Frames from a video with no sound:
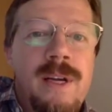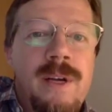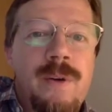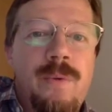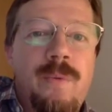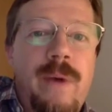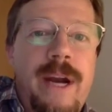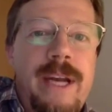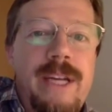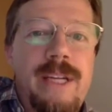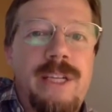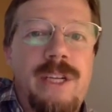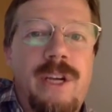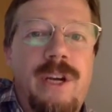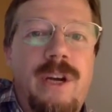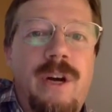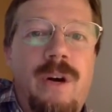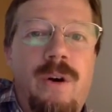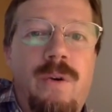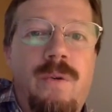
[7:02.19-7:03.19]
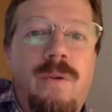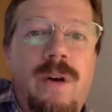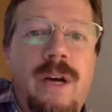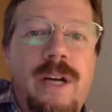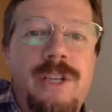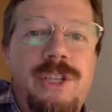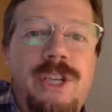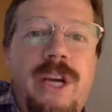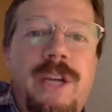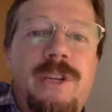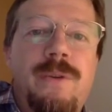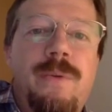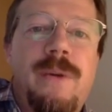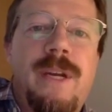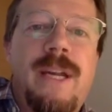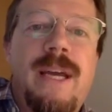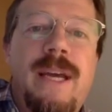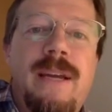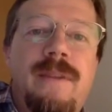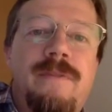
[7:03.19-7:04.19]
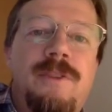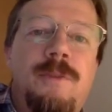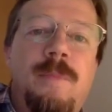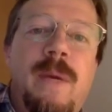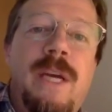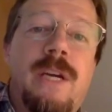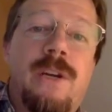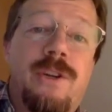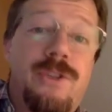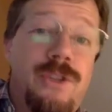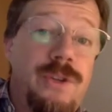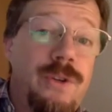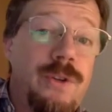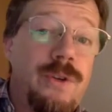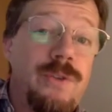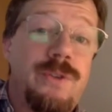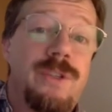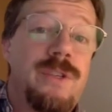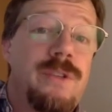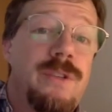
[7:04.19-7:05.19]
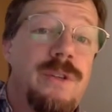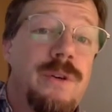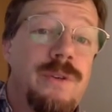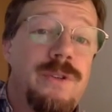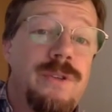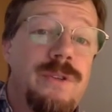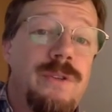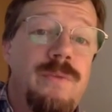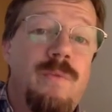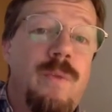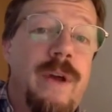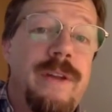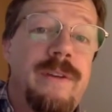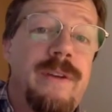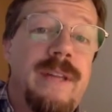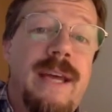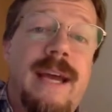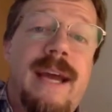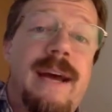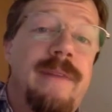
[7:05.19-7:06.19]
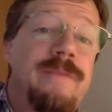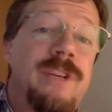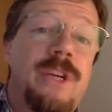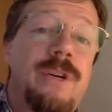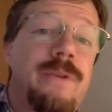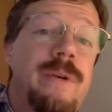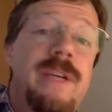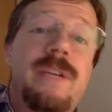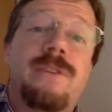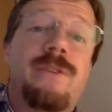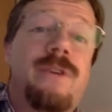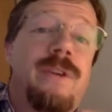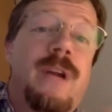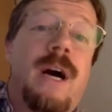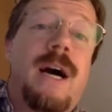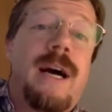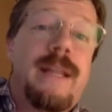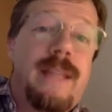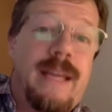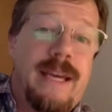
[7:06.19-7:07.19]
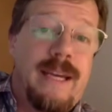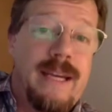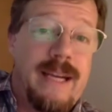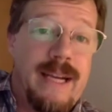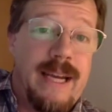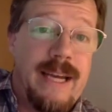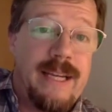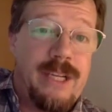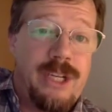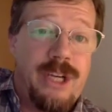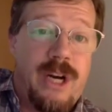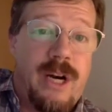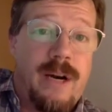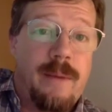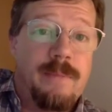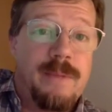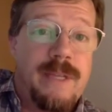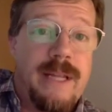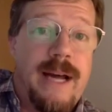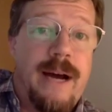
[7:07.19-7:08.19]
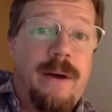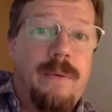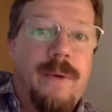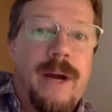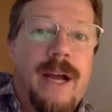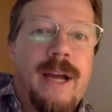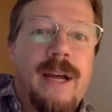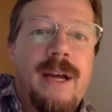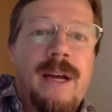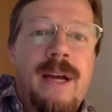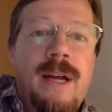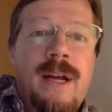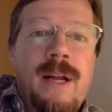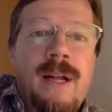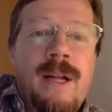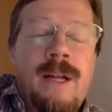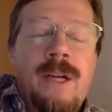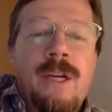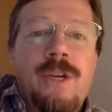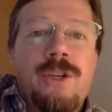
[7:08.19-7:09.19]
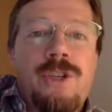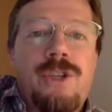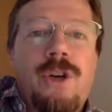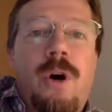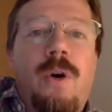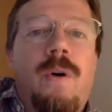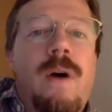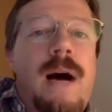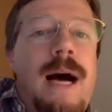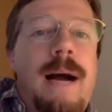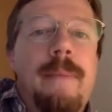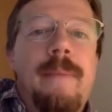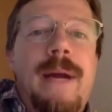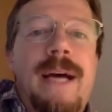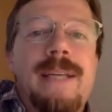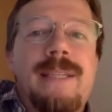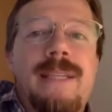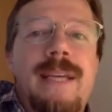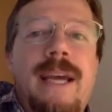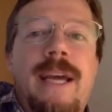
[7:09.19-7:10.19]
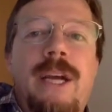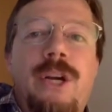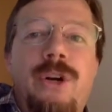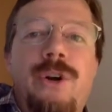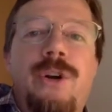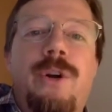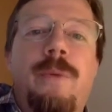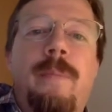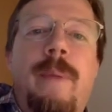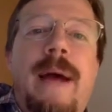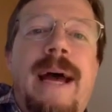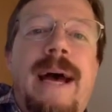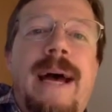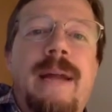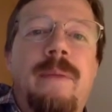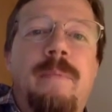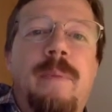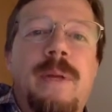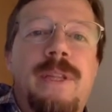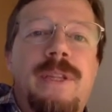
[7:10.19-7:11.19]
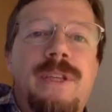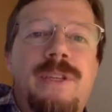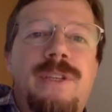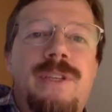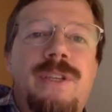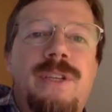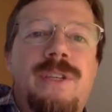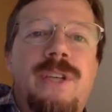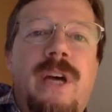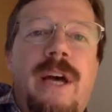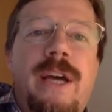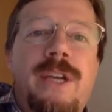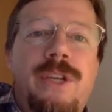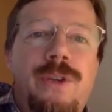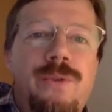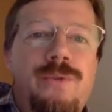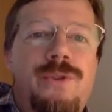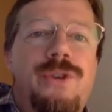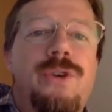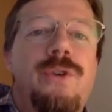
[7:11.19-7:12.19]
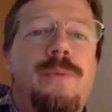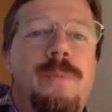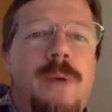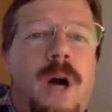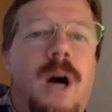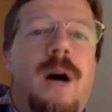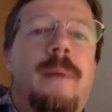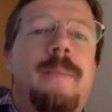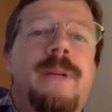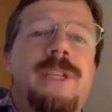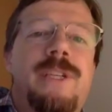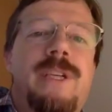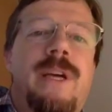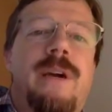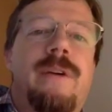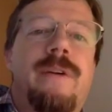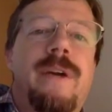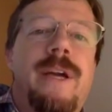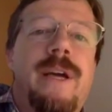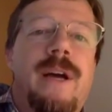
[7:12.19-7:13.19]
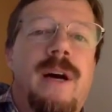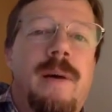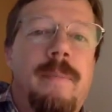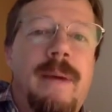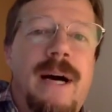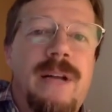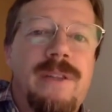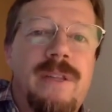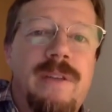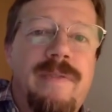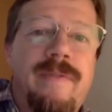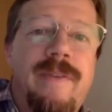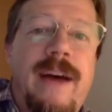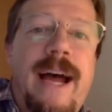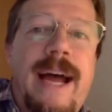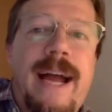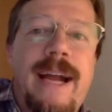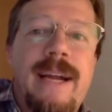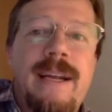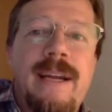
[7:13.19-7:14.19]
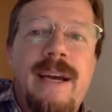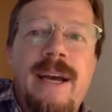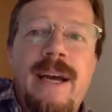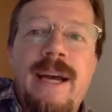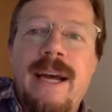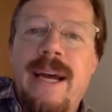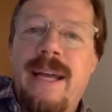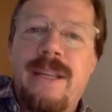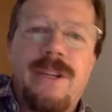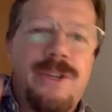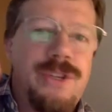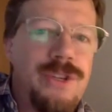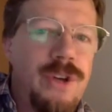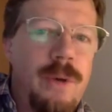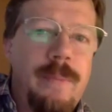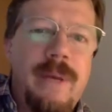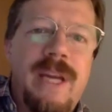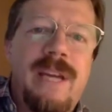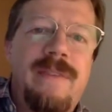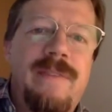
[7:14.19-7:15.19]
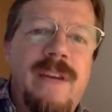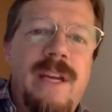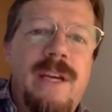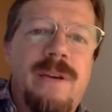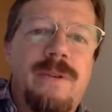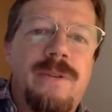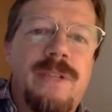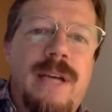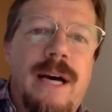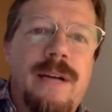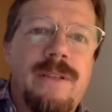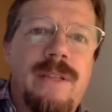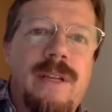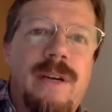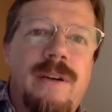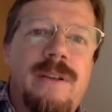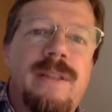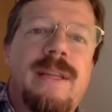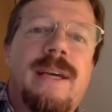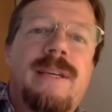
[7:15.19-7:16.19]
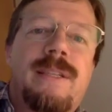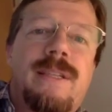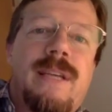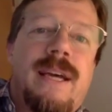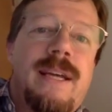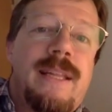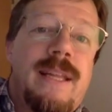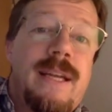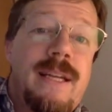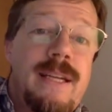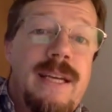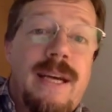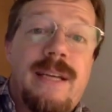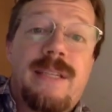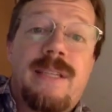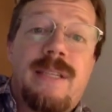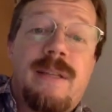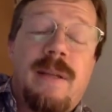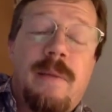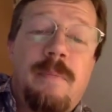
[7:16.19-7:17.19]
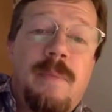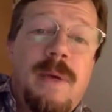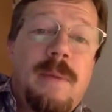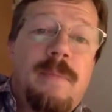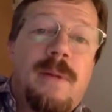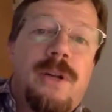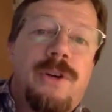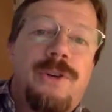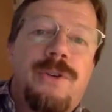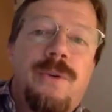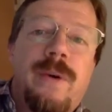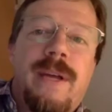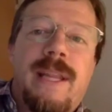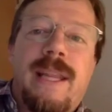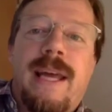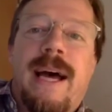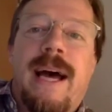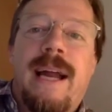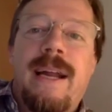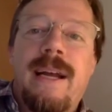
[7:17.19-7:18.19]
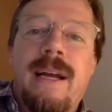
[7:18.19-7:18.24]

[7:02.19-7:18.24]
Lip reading: ready to go, a genuine native speaker. So those whether they have degrees or not, they can get jobs that way. So I'm not saying good or bad, but this is a YouTube commentary about the fact, and there's so many videos out there. They say that yes, that people are doing that,